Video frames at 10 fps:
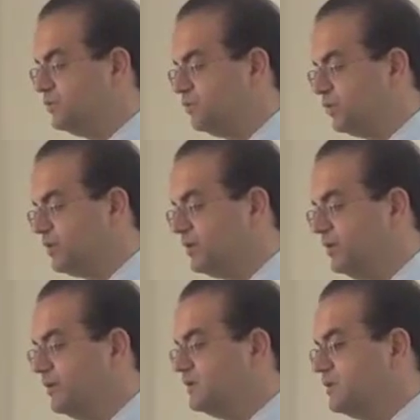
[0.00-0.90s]
to work,
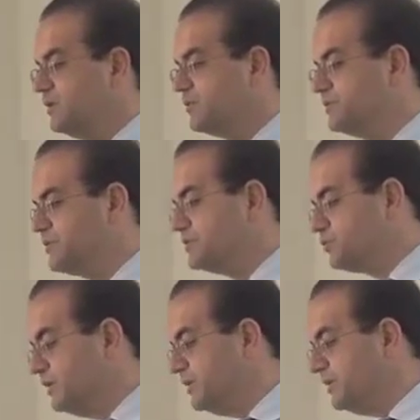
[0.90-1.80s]
decreases
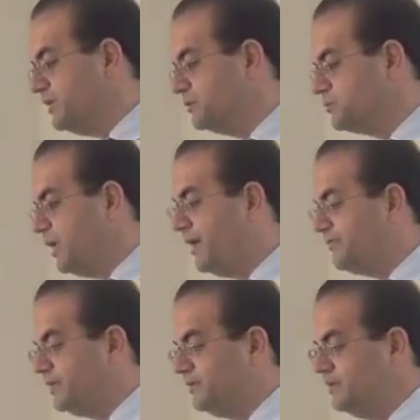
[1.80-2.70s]
drinking and
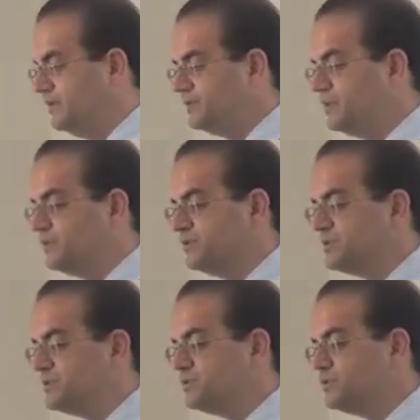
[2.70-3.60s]
driving,
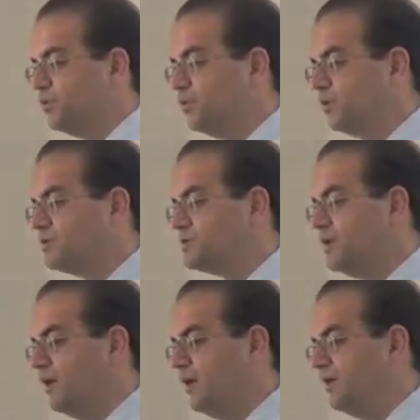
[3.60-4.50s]
decreases scores
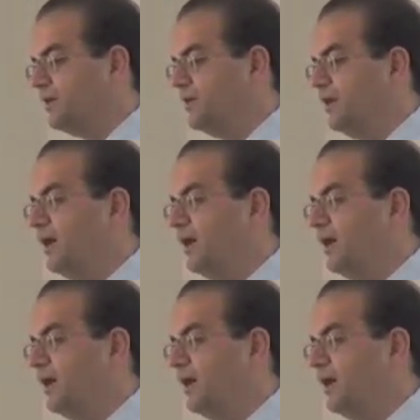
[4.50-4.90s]
on